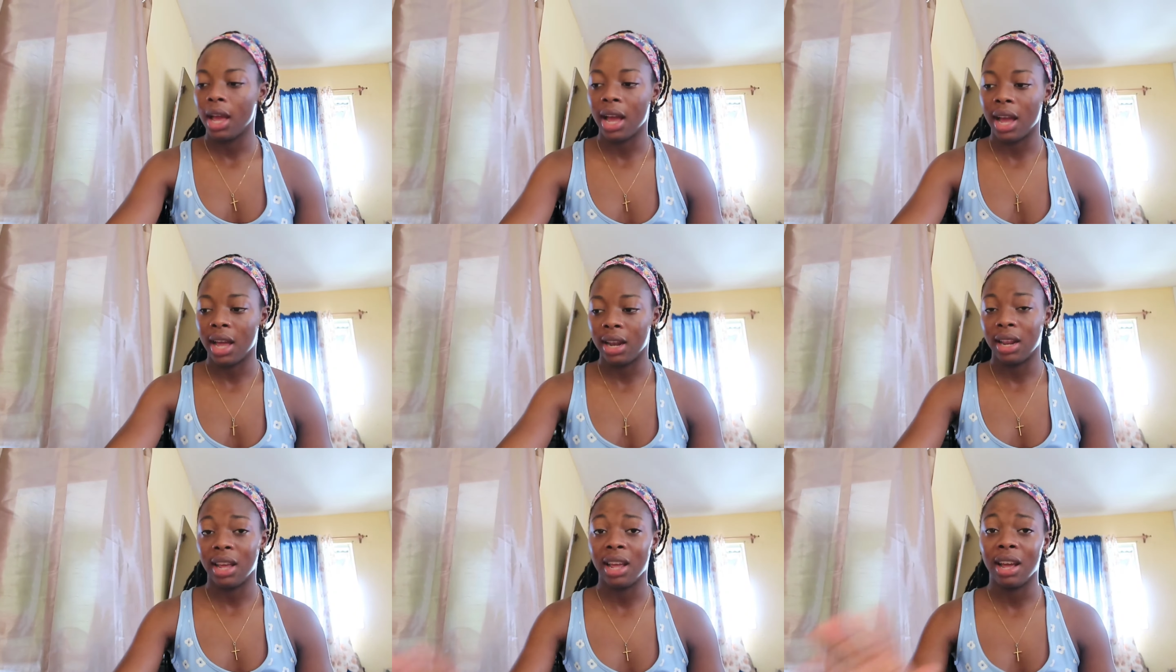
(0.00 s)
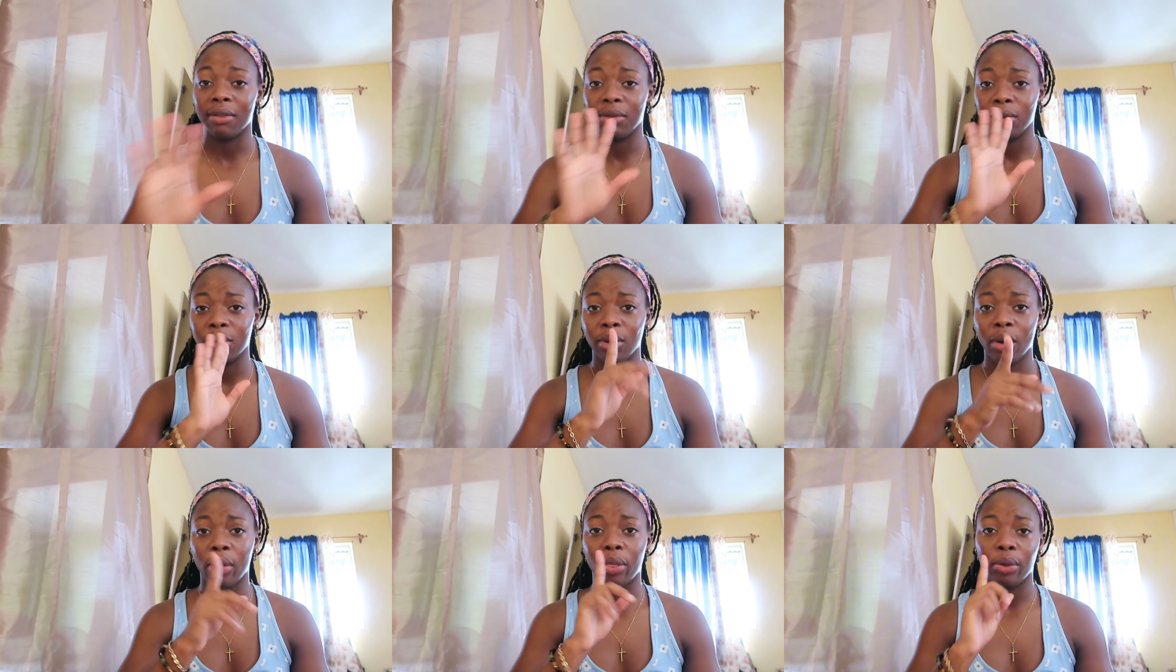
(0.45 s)
And I
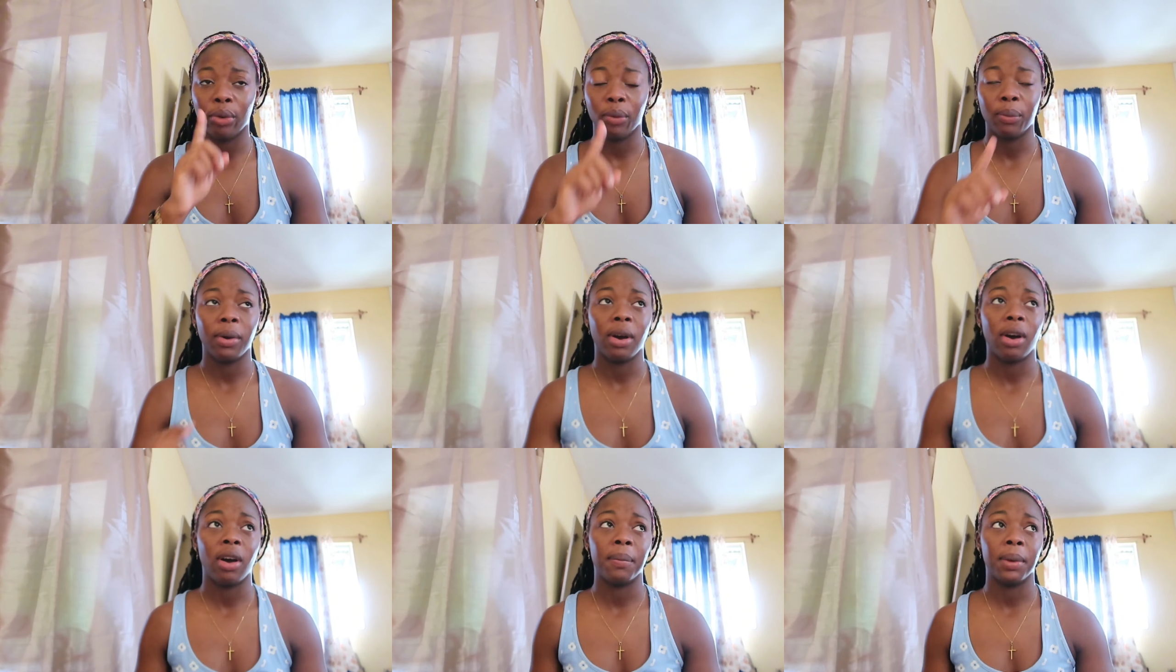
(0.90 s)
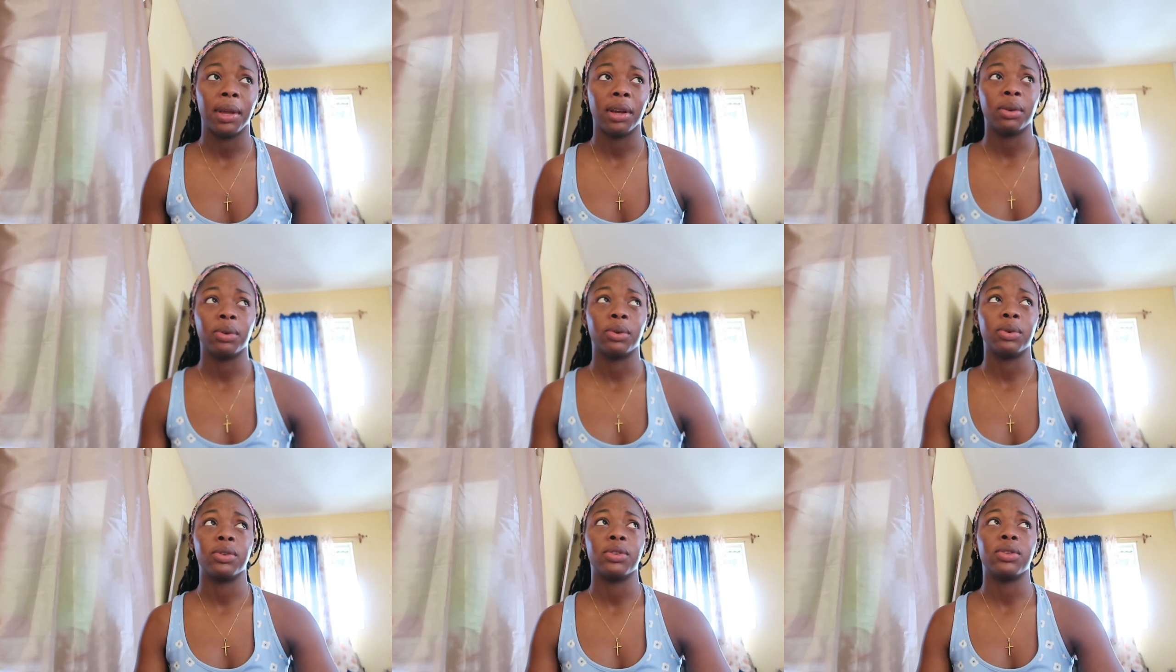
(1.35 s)
have to go through all my
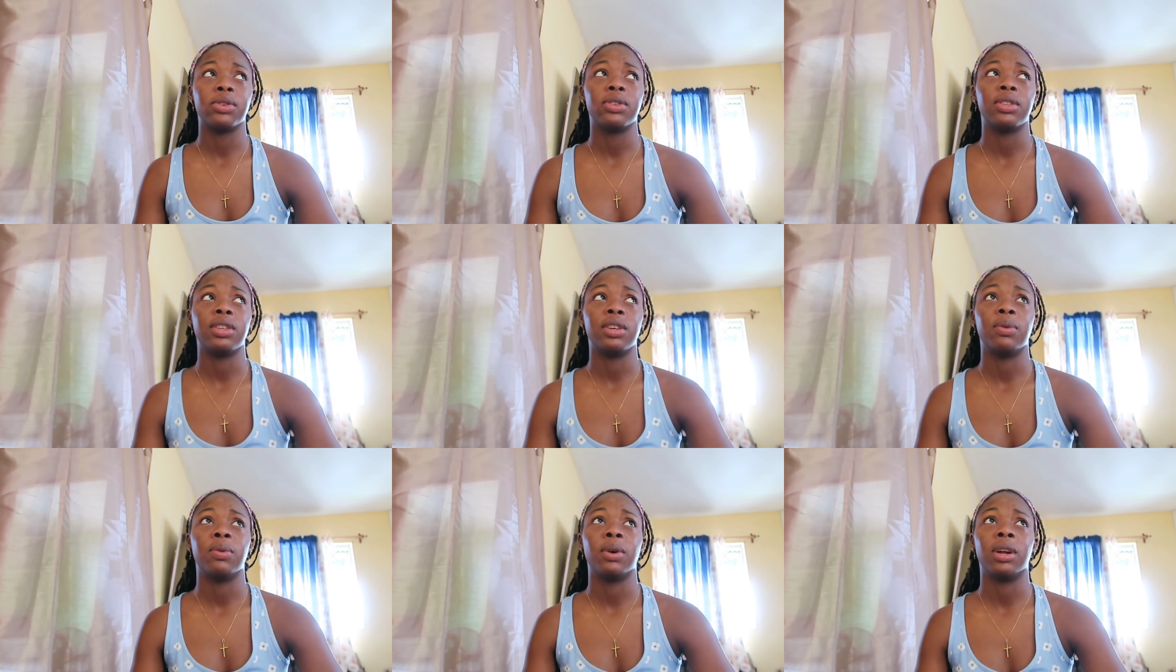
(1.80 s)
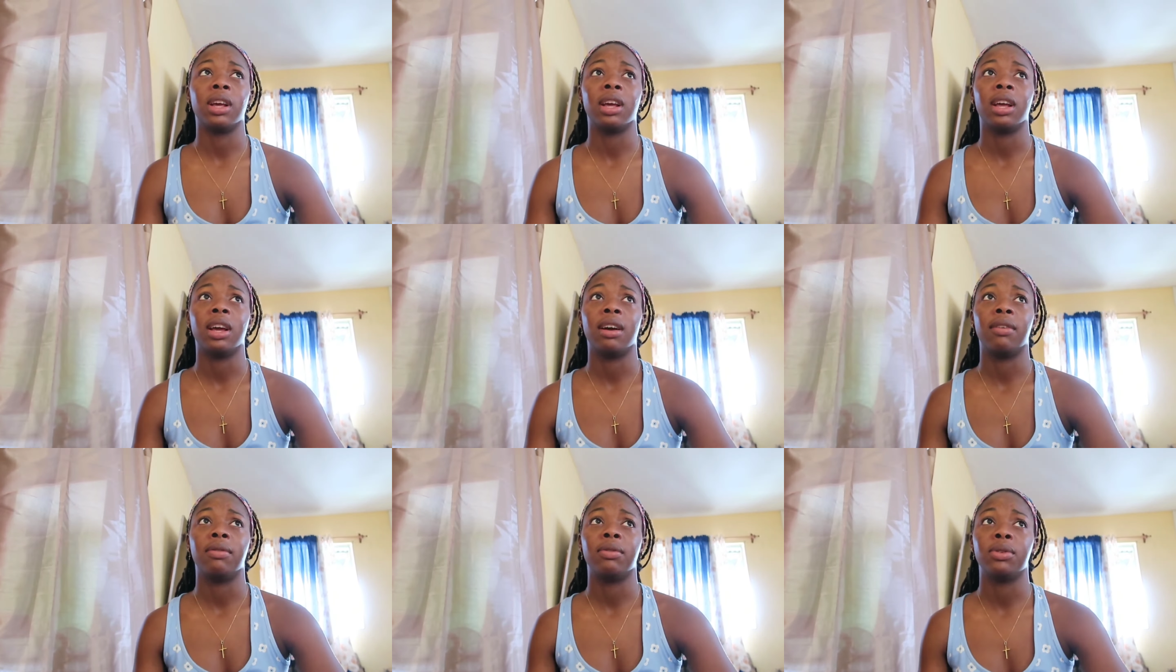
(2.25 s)
clothes to see what I
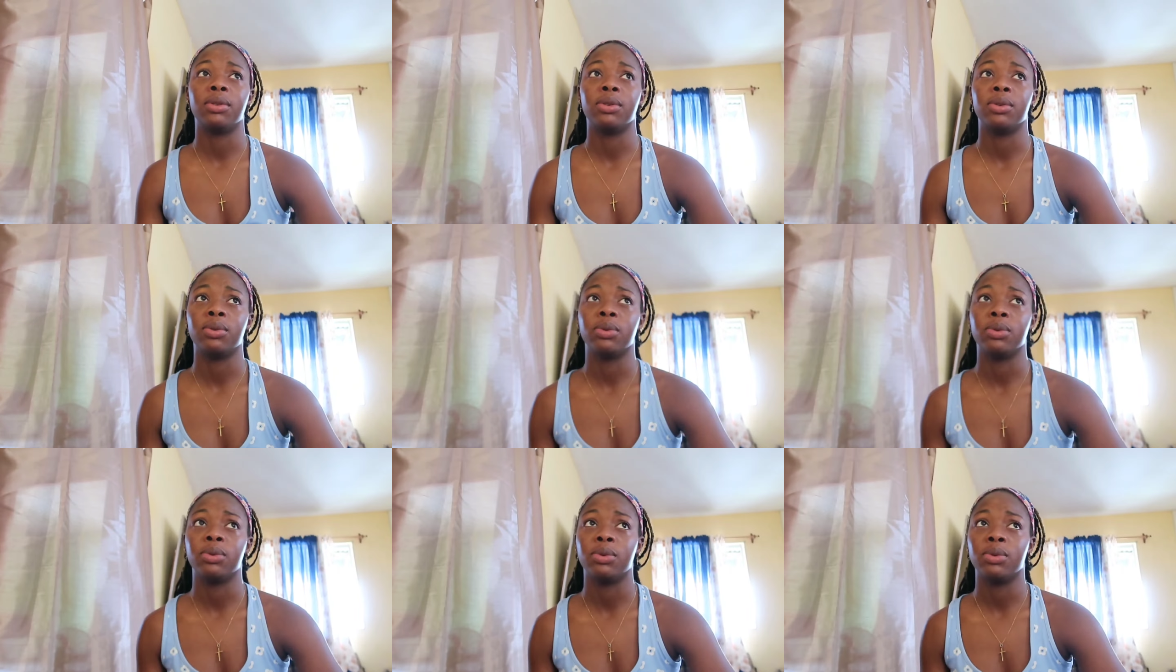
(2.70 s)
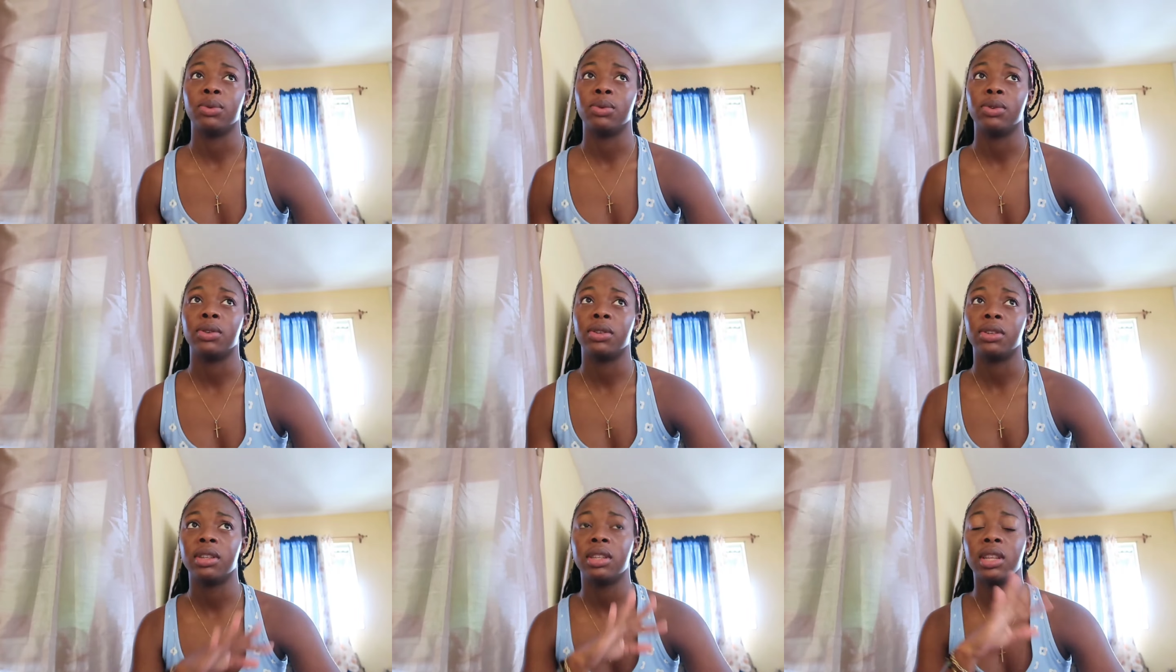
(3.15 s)
have
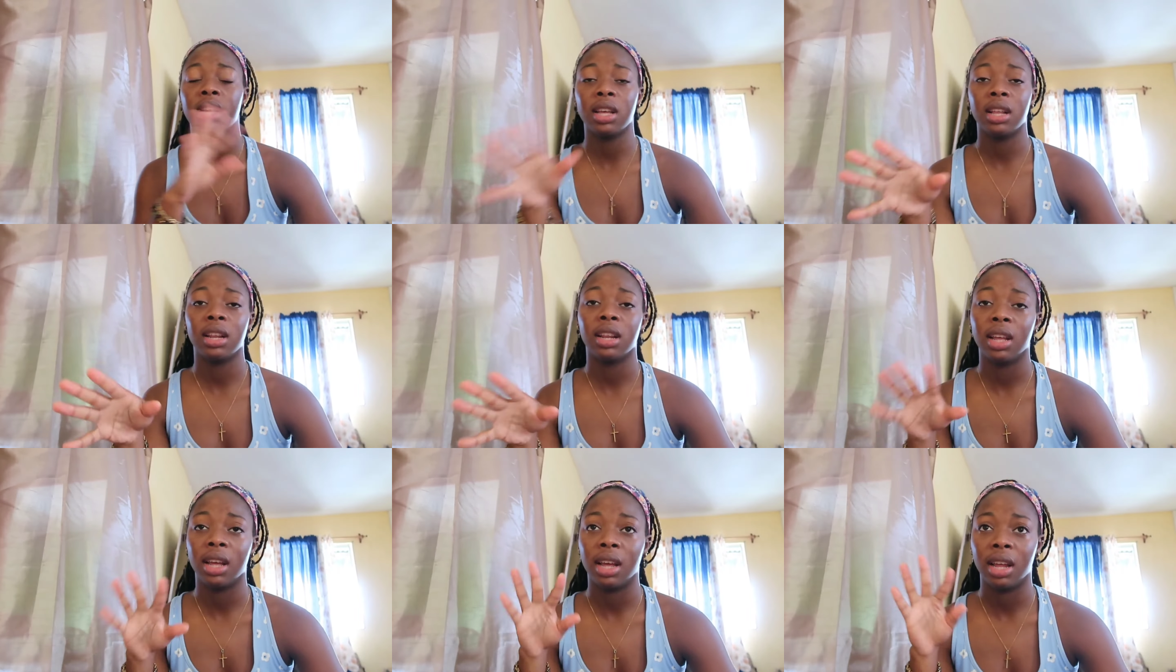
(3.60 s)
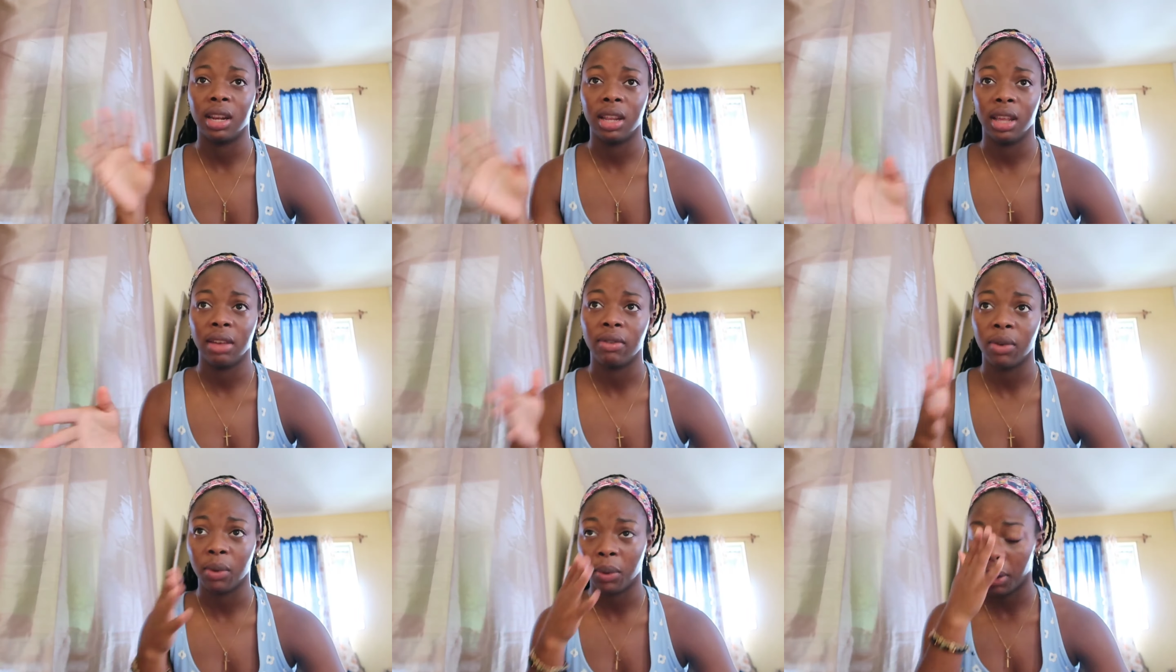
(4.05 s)
to sell
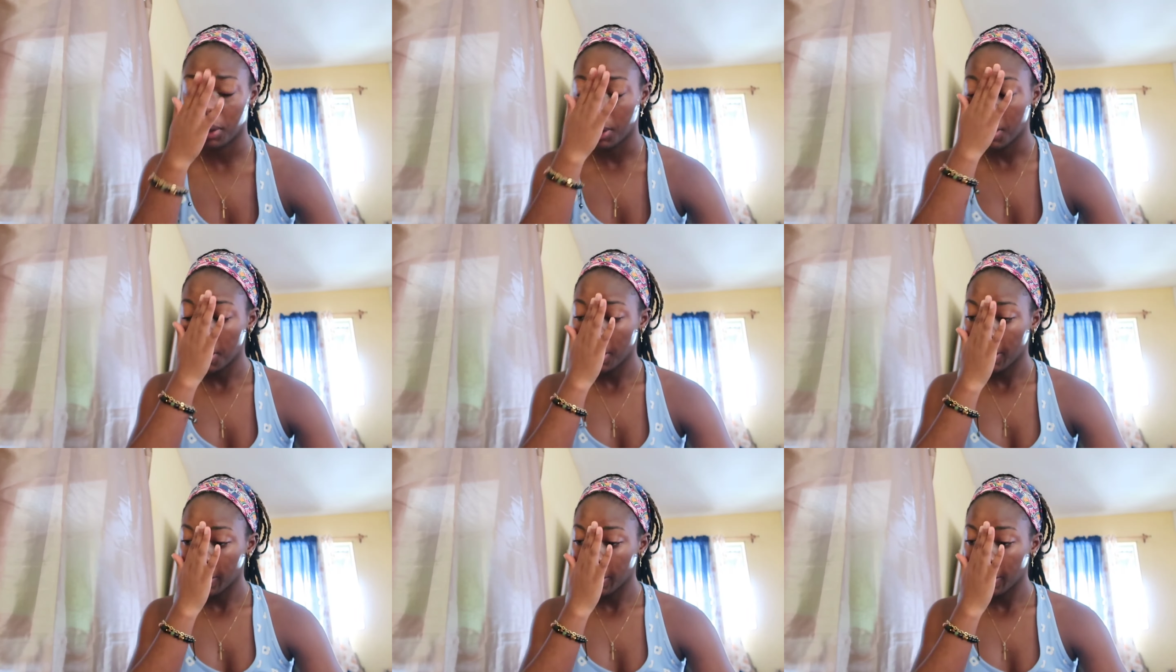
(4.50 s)
and give away.